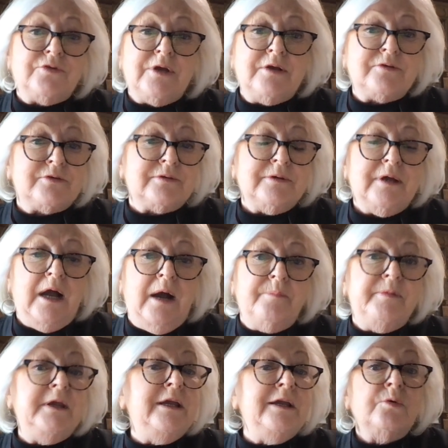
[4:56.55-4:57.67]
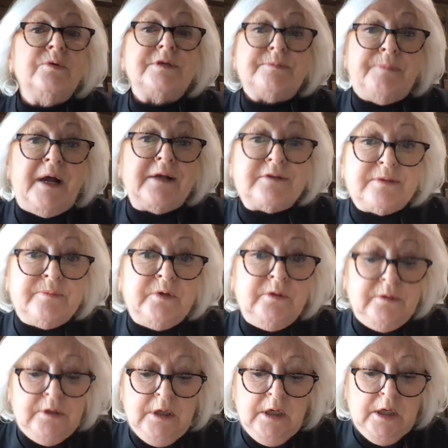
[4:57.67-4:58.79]
just be
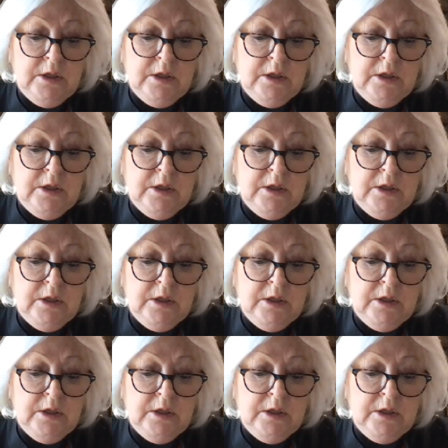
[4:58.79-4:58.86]
irresponsible.